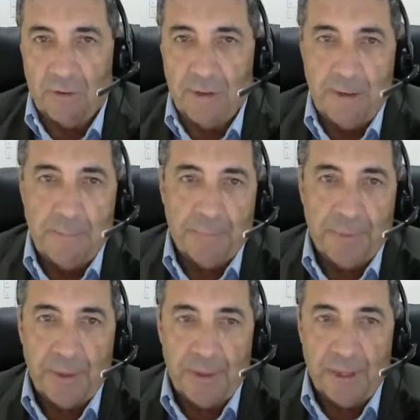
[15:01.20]
of
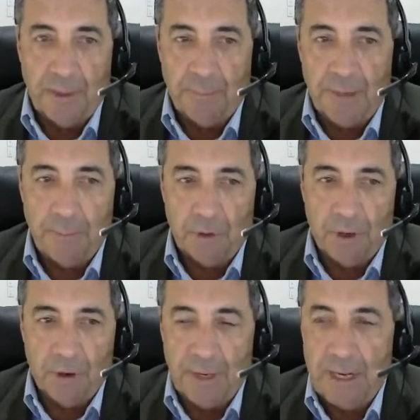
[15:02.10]
the people
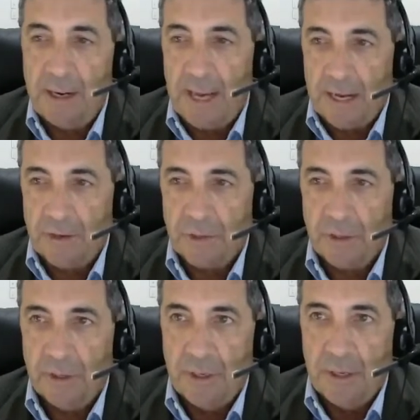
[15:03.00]
that are in a
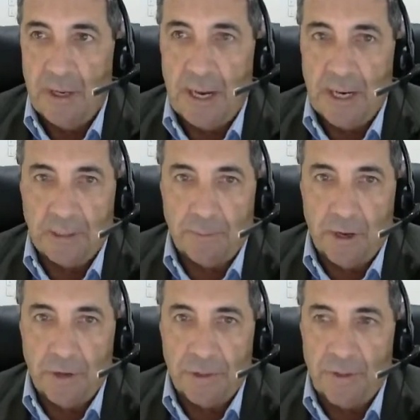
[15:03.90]
house as
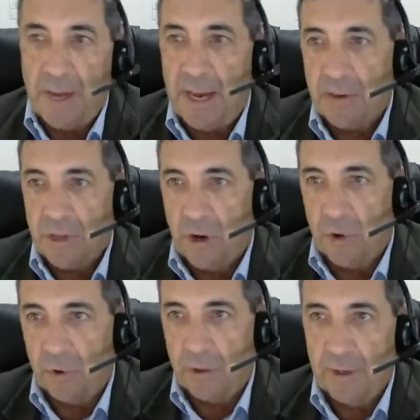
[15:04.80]
opposed to the
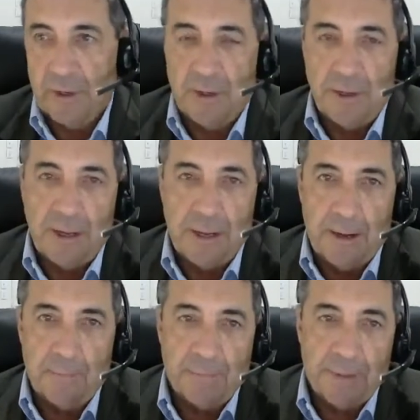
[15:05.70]
household.
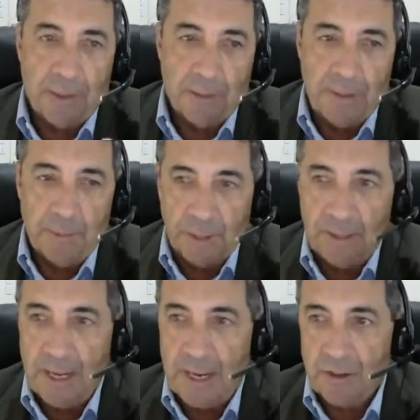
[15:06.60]
The people
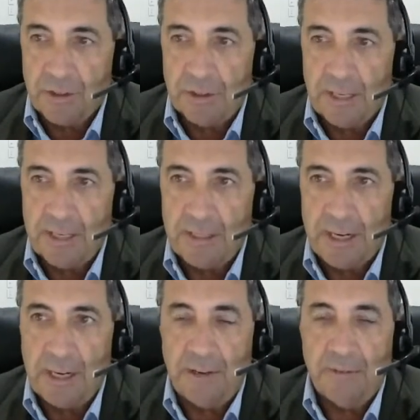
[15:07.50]
in the house, the
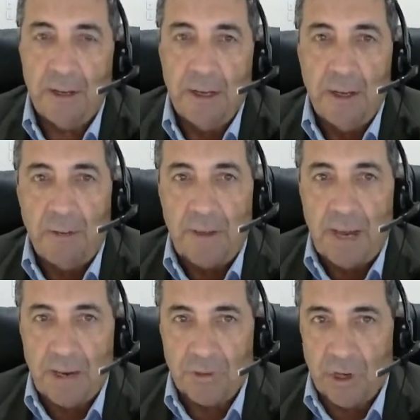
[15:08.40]
executive, the
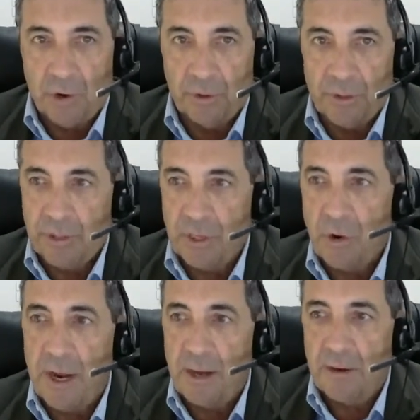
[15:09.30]
household is the
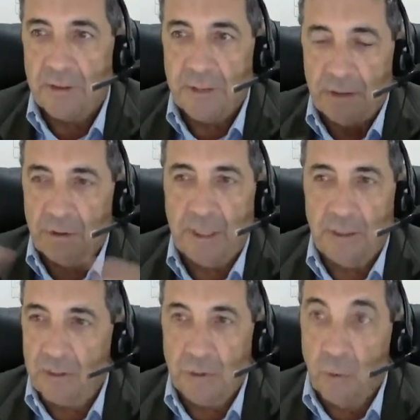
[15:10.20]
Crown. It's that thing
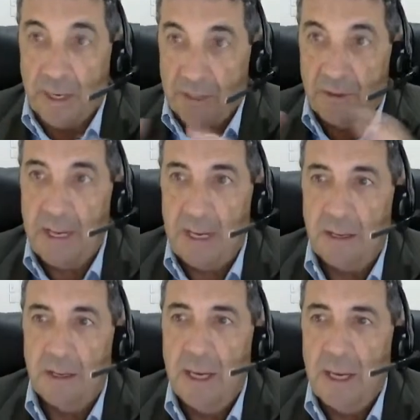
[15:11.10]
that's always there,
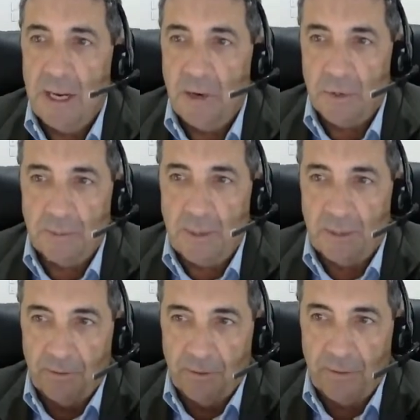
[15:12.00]

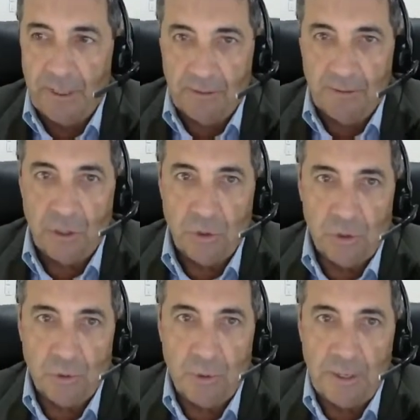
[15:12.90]
irrespective of the
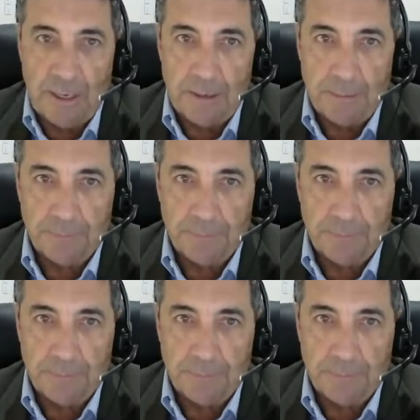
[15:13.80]
individuals within it.